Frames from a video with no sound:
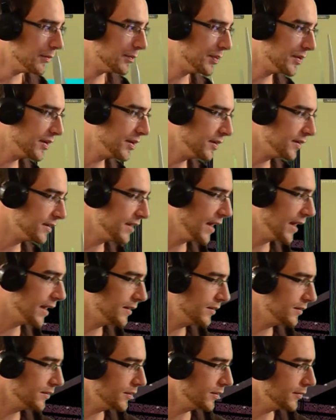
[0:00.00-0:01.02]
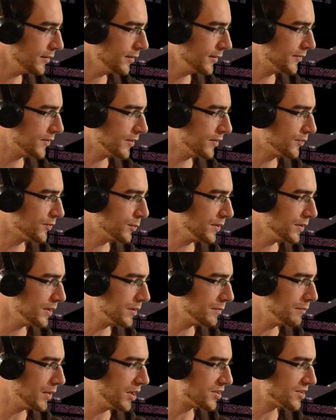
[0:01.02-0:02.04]
But yeah, I don't know if there's
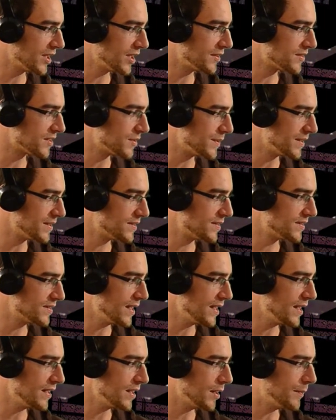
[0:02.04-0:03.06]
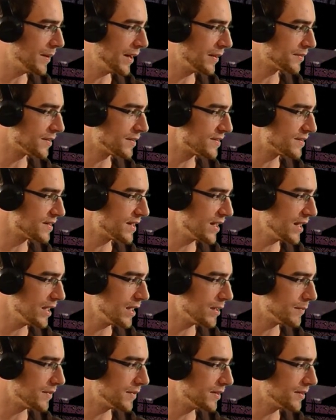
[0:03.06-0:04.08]
really much else to be said about this game.